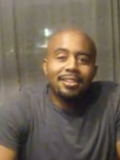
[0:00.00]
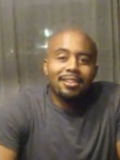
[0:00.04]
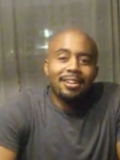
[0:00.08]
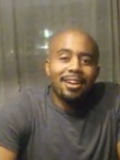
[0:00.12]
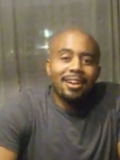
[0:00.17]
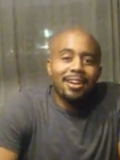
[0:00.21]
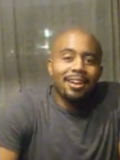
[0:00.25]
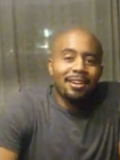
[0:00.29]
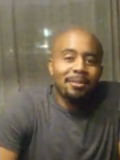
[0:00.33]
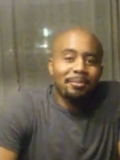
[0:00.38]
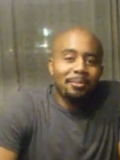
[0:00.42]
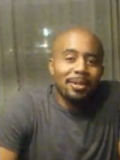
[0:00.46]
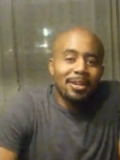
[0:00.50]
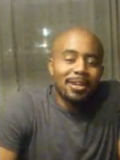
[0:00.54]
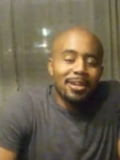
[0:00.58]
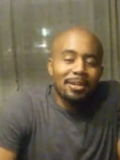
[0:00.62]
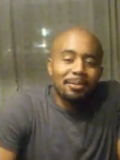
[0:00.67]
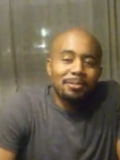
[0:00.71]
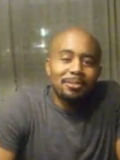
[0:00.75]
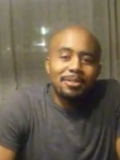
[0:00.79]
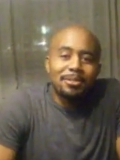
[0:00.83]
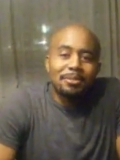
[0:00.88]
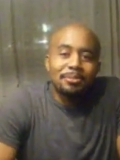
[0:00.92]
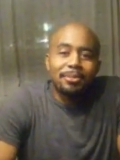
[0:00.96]
Hi, my
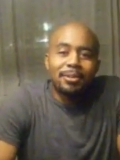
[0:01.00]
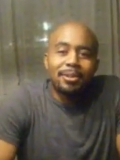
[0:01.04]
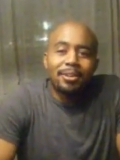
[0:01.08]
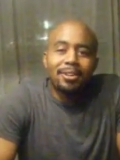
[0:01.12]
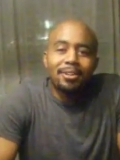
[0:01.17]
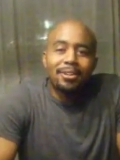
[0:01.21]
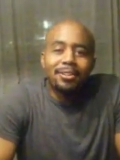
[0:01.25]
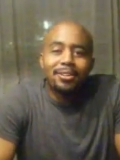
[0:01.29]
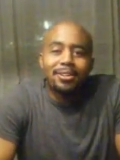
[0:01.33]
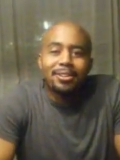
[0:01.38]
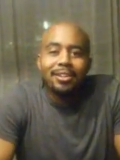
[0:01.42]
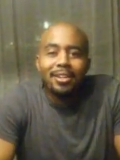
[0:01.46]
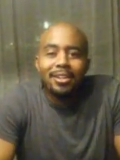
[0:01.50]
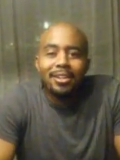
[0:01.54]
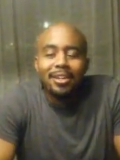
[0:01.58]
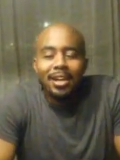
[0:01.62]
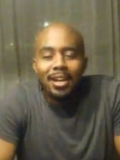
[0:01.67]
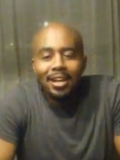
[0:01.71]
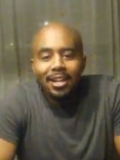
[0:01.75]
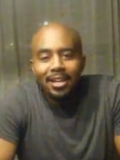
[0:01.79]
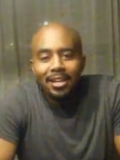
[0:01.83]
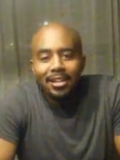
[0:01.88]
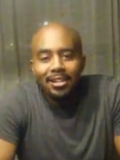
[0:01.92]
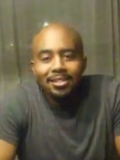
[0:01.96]
name is Chappelle.
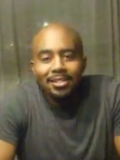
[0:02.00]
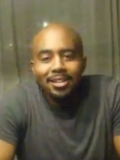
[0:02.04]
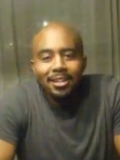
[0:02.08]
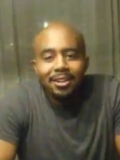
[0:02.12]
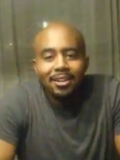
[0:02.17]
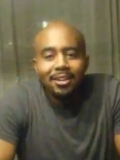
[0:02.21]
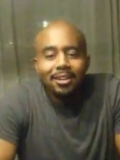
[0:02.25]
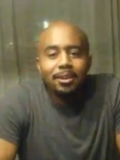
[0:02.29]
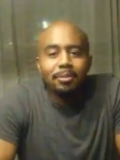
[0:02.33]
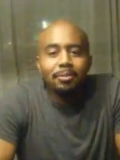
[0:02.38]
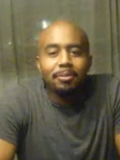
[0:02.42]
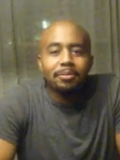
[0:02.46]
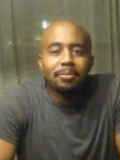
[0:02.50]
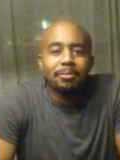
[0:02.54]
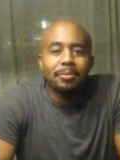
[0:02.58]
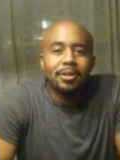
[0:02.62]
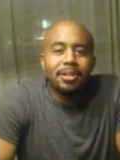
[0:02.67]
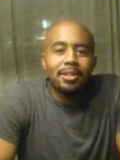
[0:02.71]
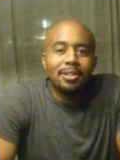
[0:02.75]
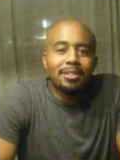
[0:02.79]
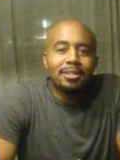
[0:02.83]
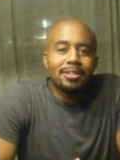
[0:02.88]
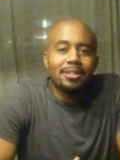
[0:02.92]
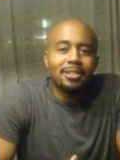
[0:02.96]
I'd like to take a couple
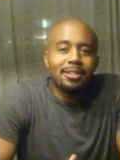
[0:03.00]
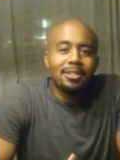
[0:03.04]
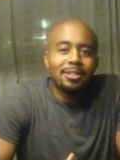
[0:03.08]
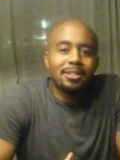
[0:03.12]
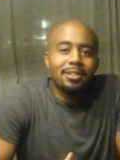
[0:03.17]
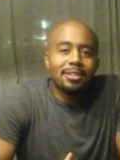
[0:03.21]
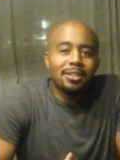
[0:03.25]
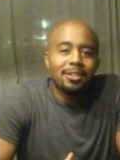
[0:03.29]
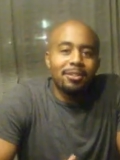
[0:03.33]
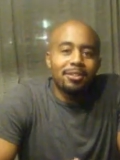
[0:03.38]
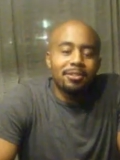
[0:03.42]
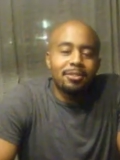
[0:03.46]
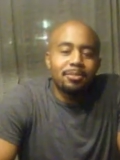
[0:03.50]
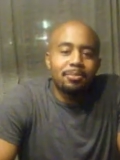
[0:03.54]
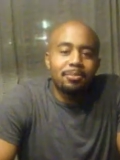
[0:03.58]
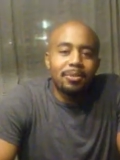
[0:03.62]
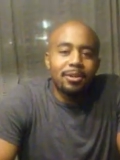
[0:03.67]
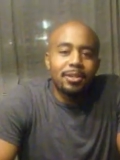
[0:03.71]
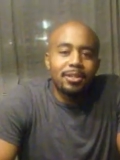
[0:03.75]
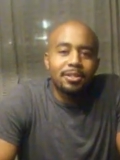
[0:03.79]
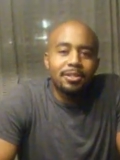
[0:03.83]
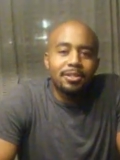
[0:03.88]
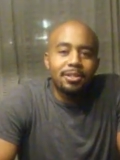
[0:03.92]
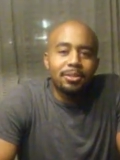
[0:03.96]
minutes to, you know,
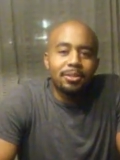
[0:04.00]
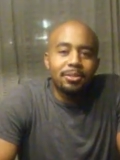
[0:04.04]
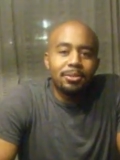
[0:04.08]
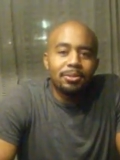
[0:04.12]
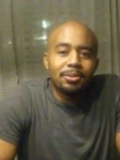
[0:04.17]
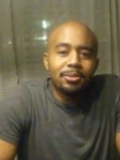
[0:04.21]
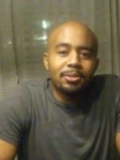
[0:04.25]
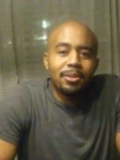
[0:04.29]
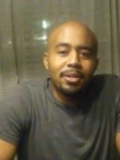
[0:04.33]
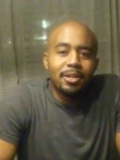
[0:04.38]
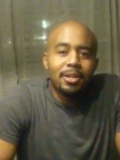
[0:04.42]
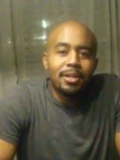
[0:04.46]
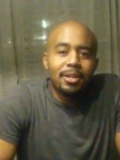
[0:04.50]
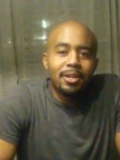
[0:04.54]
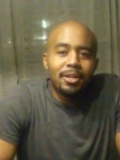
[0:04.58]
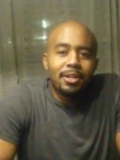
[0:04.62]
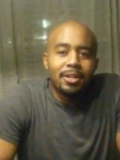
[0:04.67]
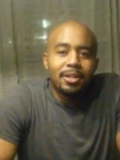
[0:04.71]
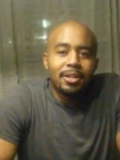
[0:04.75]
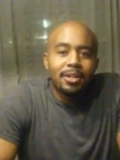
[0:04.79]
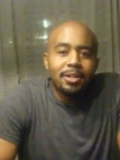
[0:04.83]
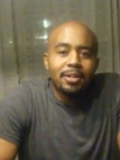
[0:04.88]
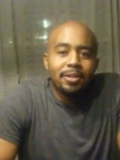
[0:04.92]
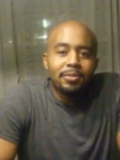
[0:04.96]
express to you
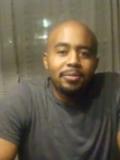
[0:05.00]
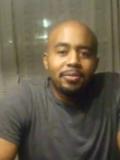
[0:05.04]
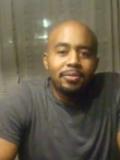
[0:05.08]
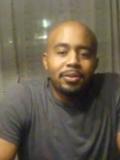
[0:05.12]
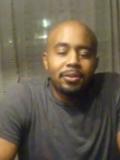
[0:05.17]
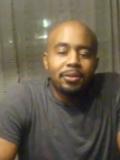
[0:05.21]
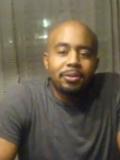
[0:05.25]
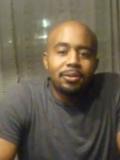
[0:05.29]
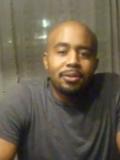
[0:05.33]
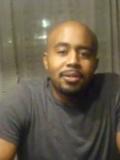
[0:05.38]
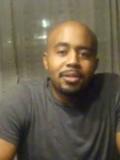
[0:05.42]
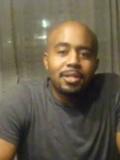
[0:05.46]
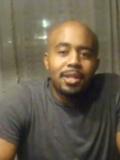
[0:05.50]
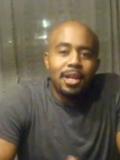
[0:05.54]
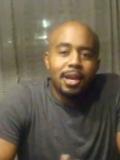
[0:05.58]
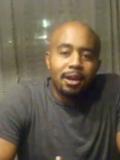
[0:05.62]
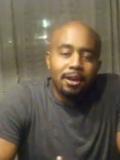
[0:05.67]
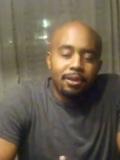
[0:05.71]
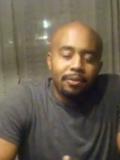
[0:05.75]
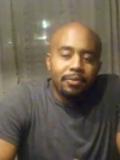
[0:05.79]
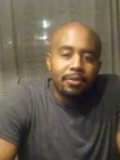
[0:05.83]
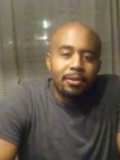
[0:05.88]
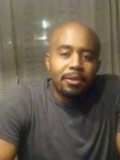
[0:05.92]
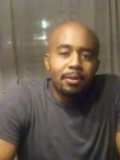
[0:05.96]
viewers
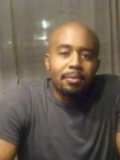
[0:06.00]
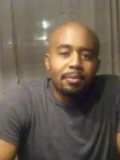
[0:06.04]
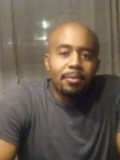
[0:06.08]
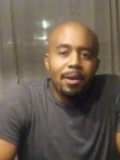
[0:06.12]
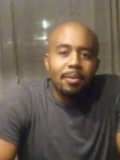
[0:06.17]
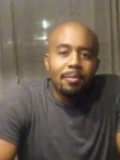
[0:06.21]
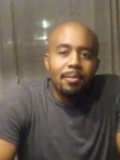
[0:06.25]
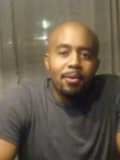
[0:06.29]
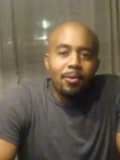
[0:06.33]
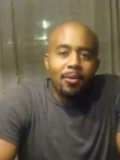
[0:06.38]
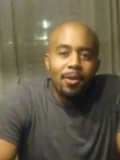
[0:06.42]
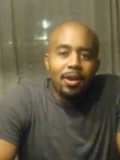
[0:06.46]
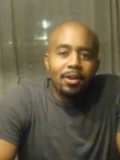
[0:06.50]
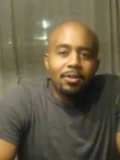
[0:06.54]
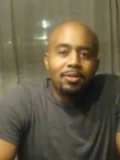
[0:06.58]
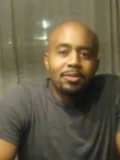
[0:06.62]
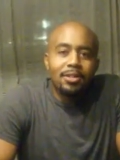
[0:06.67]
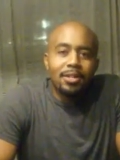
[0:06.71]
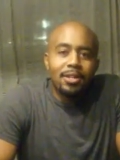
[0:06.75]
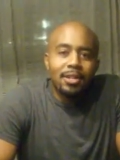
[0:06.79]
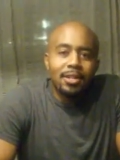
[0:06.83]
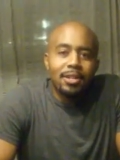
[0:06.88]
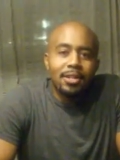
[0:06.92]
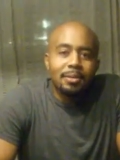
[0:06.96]
how I feel about my wife's
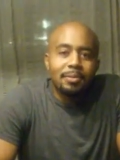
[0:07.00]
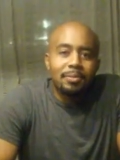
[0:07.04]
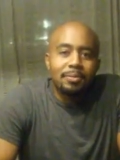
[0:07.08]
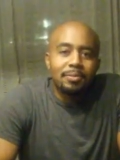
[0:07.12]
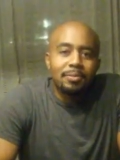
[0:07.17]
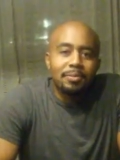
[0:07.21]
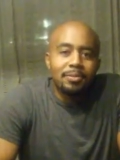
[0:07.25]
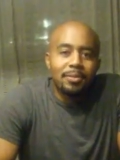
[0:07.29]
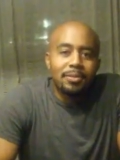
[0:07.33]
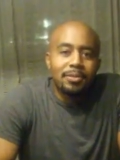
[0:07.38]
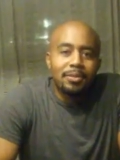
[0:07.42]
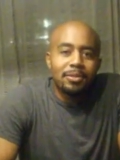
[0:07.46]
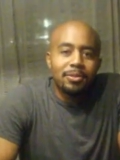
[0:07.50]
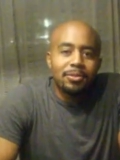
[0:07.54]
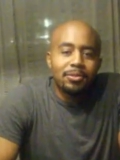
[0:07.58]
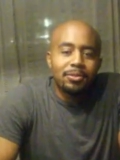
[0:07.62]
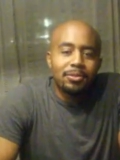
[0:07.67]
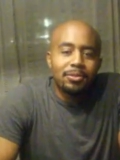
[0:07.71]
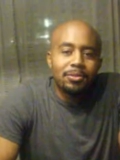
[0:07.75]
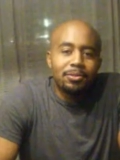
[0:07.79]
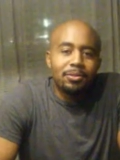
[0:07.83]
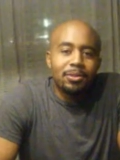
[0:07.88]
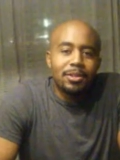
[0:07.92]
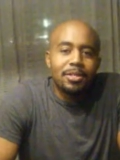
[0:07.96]
um,
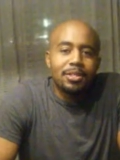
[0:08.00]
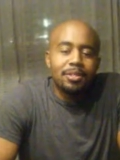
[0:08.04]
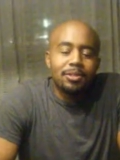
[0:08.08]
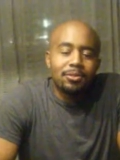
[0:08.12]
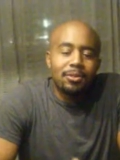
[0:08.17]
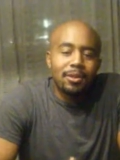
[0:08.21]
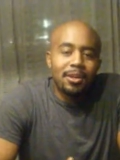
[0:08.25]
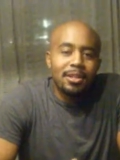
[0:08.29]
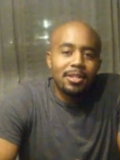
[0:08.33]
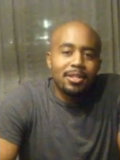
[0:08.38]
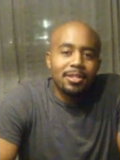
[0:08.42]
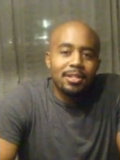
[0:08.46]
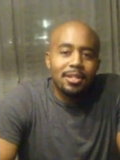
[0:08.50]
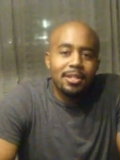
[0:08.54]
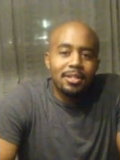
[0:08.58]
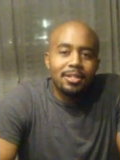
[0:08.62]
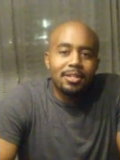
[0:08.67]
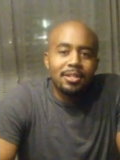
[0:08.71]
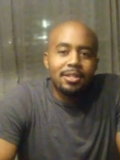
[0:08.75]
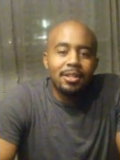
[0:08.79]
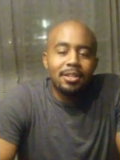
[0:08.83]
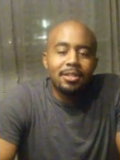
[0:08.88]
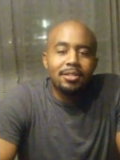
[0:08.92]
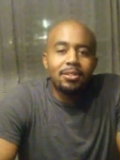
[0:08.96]
recent
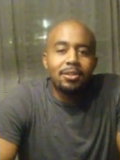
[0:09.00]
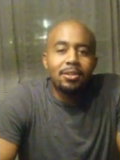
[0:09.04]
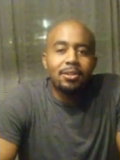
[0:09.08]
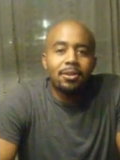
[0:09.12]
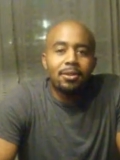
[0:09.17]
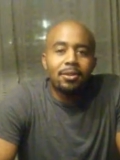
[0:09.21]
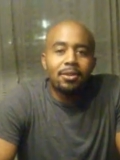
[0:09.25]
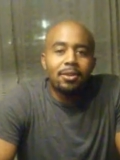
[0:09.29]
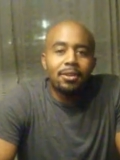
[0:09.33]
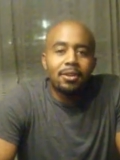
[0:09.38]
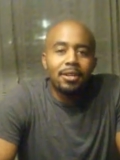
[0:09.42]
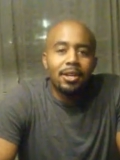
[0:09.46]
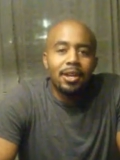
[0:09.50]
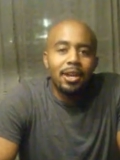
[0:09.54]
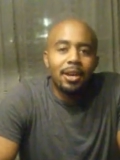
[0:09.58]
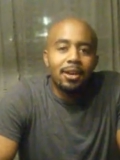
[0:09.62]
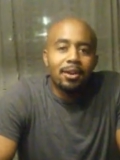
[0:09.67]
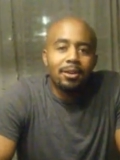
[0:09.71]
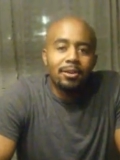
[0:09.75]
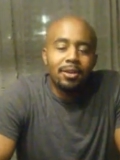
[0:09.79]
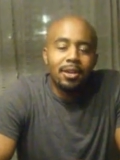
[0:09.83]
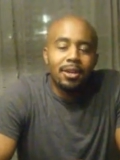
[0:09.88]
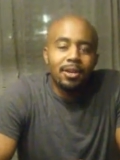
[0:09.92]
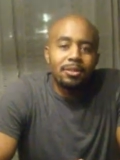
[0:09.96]
transition into going
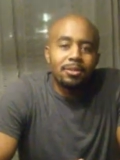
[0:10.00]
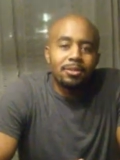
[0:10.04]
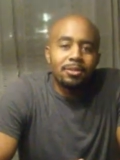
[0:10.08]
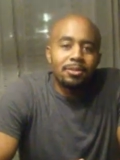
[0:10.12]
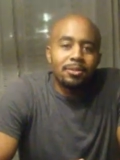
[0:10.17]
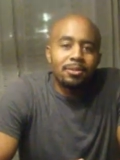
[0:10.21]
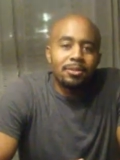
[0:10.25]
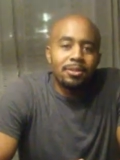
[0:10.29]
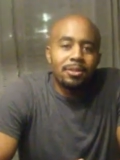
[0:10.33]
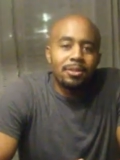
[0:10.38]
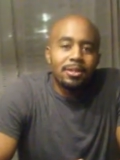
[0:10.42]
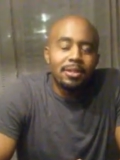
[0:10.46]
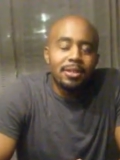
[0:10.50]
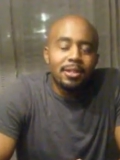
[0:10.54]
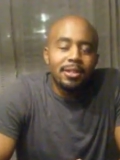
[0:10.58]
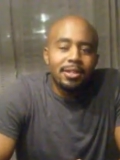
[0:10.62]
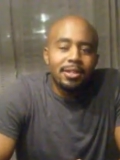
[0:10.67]
all natural.